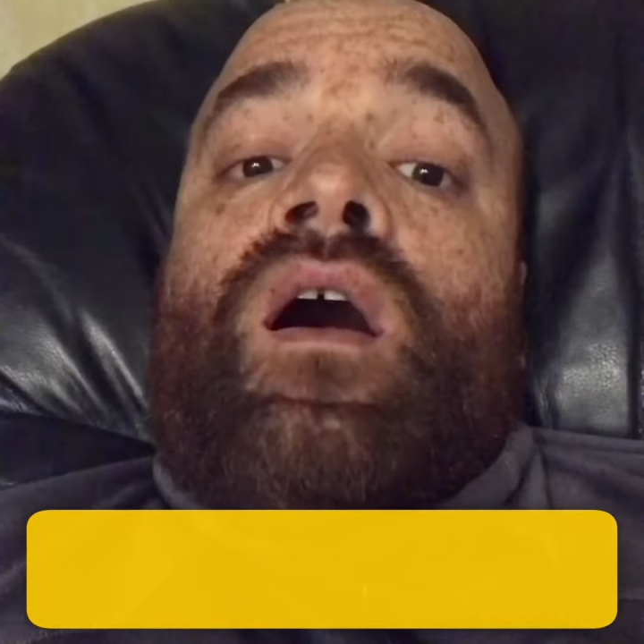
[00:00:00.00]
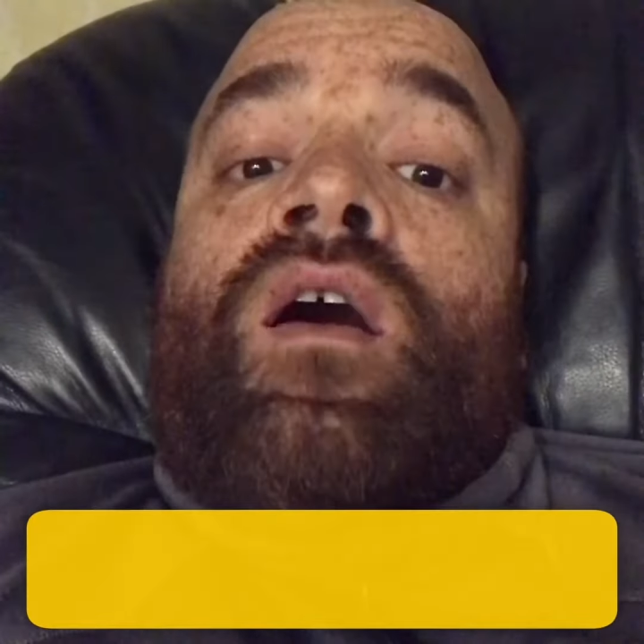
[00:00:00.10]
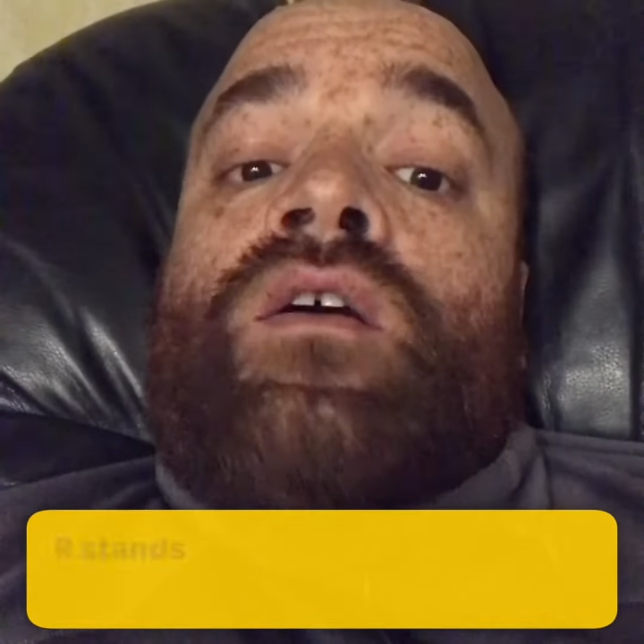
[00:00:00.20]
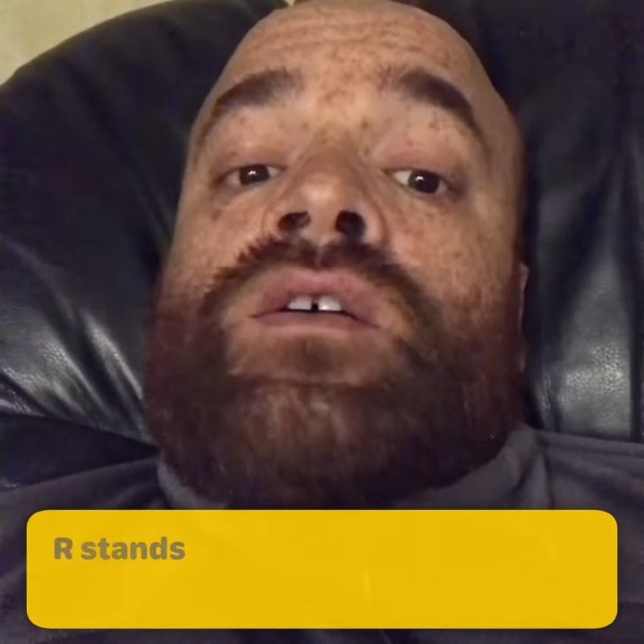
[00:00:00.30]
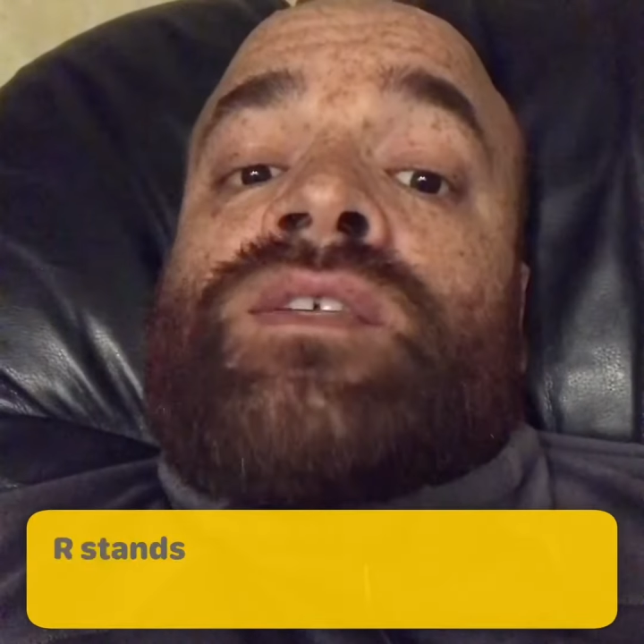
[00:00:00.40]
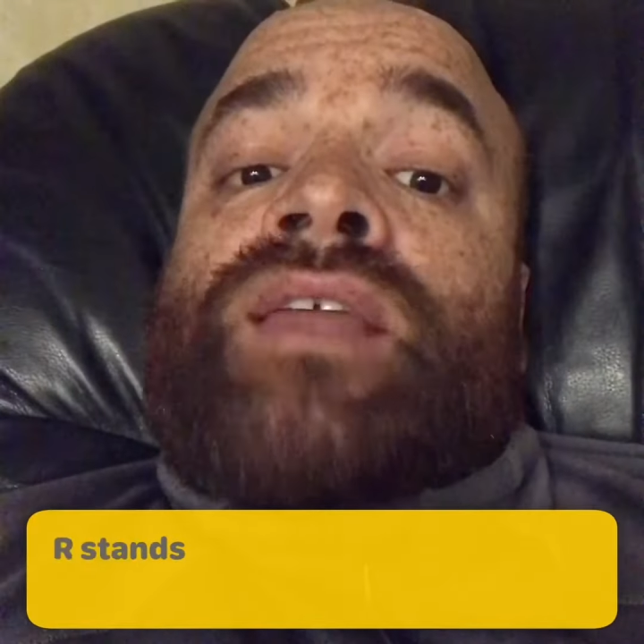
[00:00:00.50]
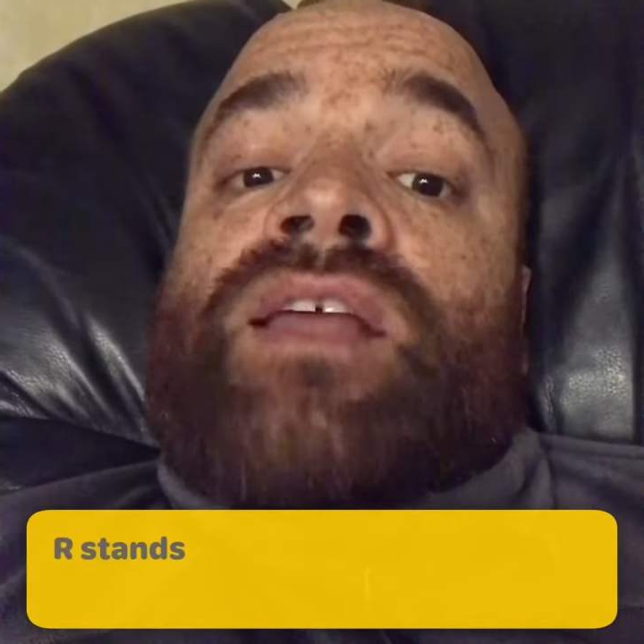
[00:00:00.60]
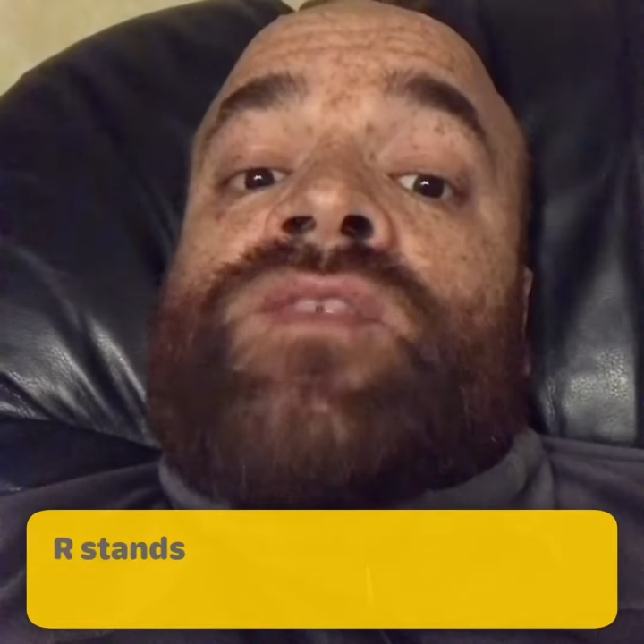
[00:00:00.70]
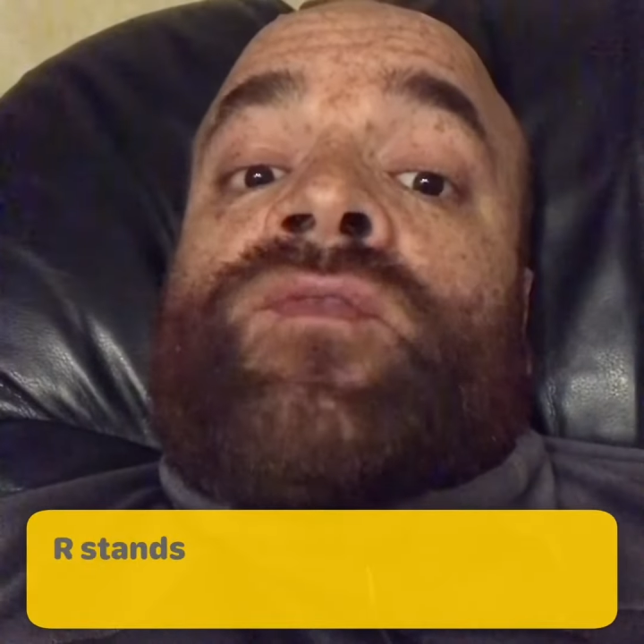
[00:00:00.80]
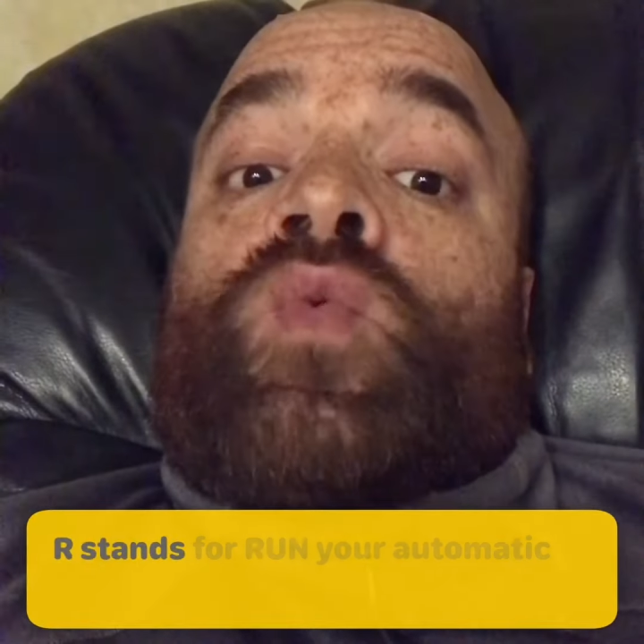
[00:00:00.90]
R
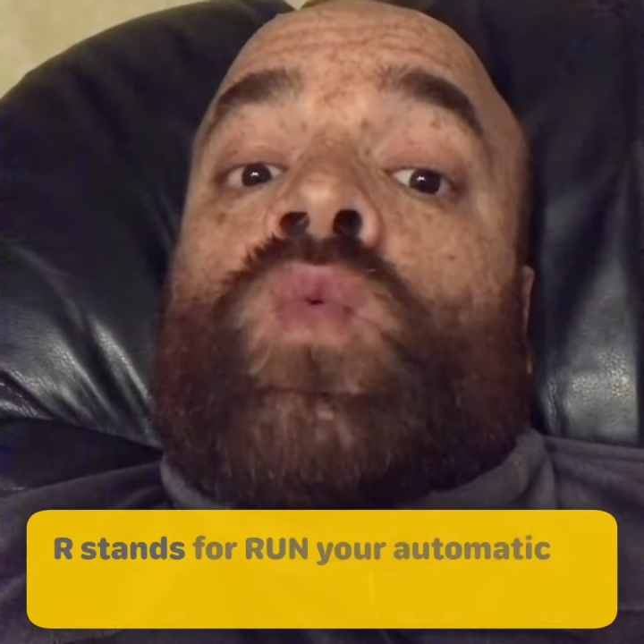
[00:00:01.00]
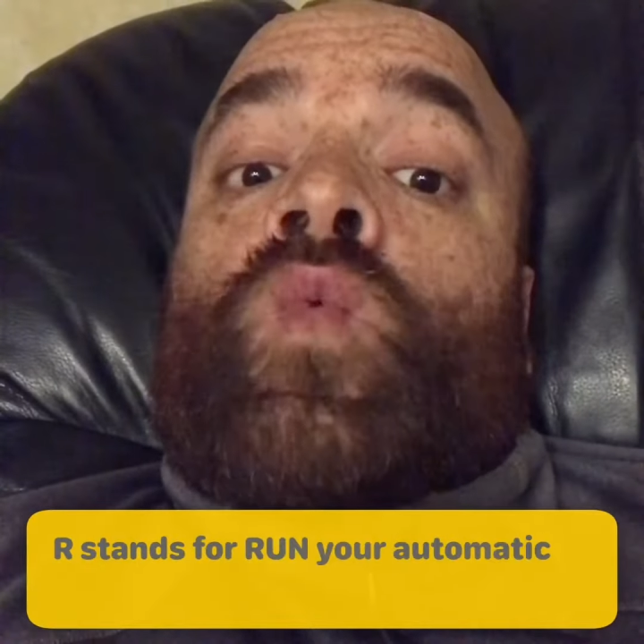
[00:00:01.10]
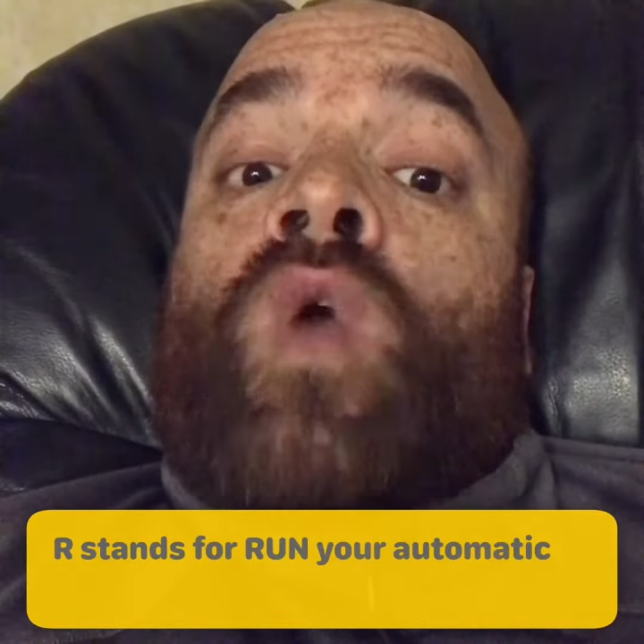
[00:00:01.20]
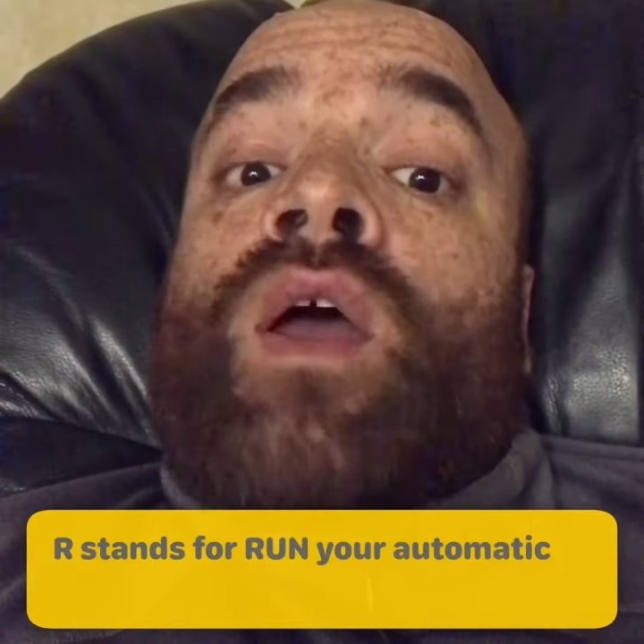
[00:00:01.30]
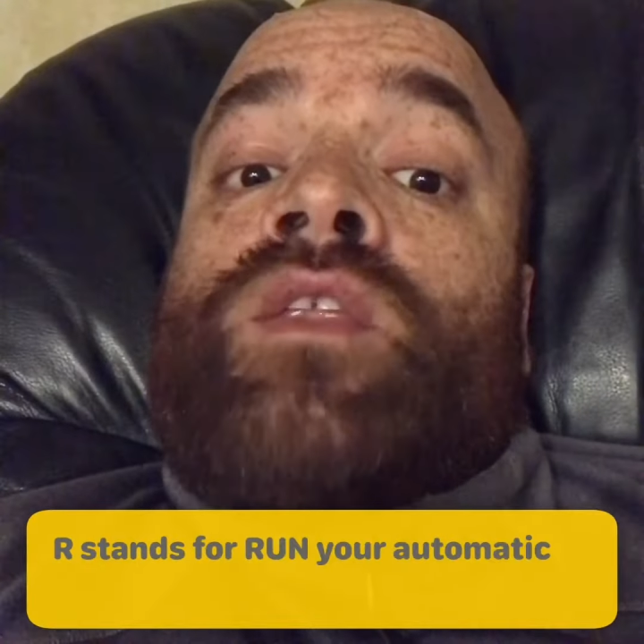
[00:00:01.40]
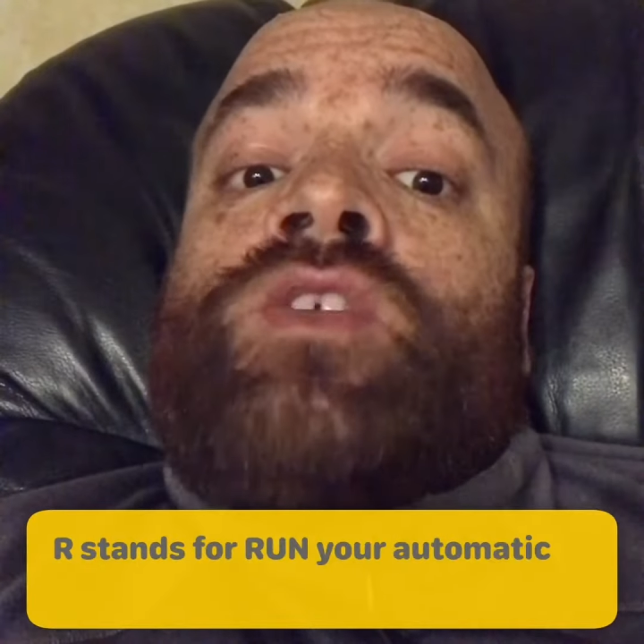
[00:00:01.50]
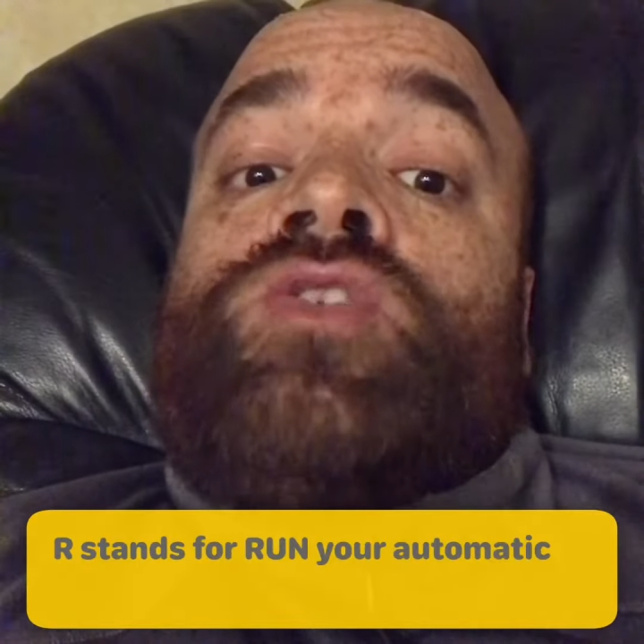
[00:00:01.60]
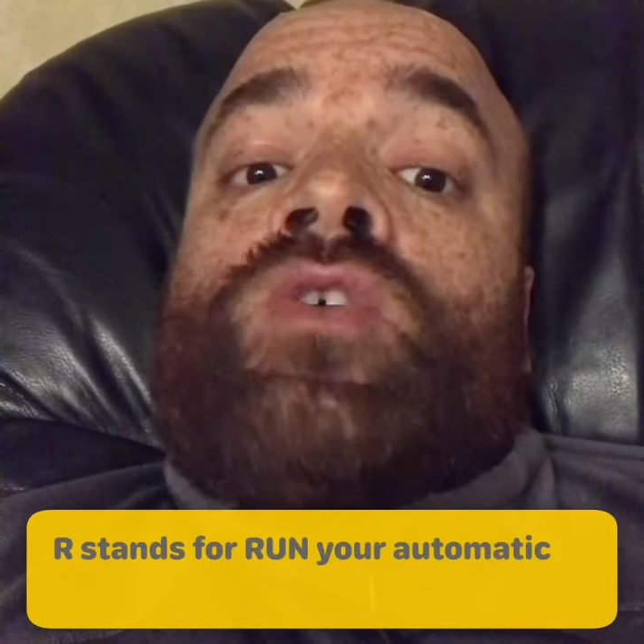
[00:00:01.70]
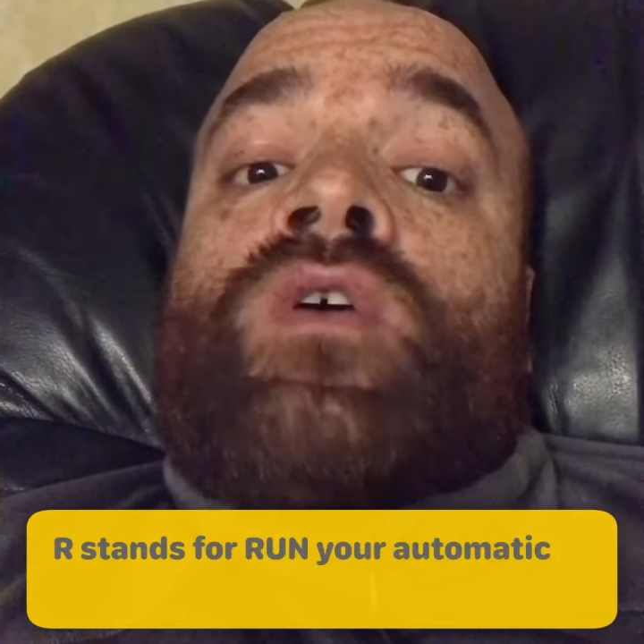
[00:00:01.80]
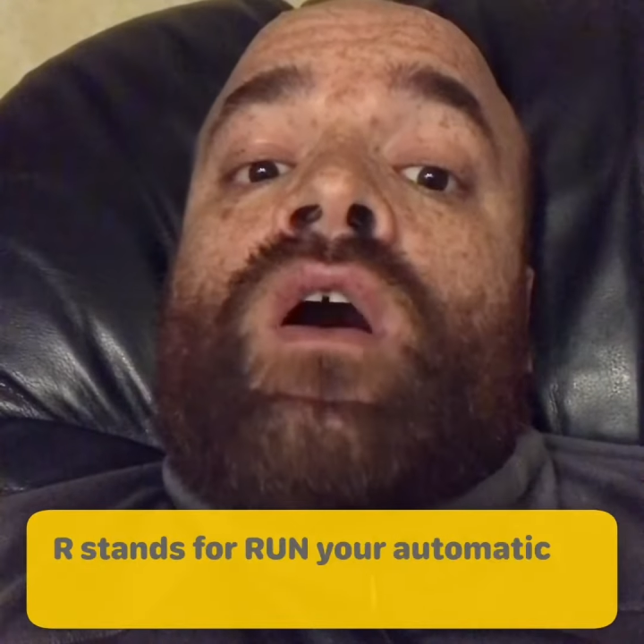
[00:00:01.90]
stands for run
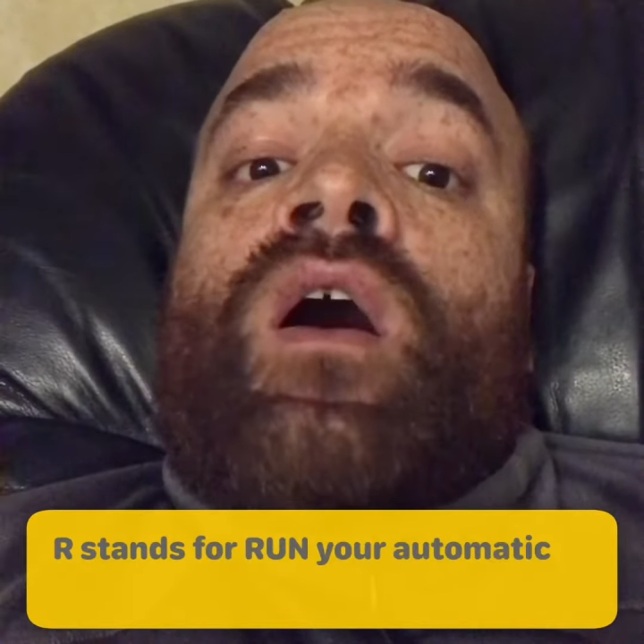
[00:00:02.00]
your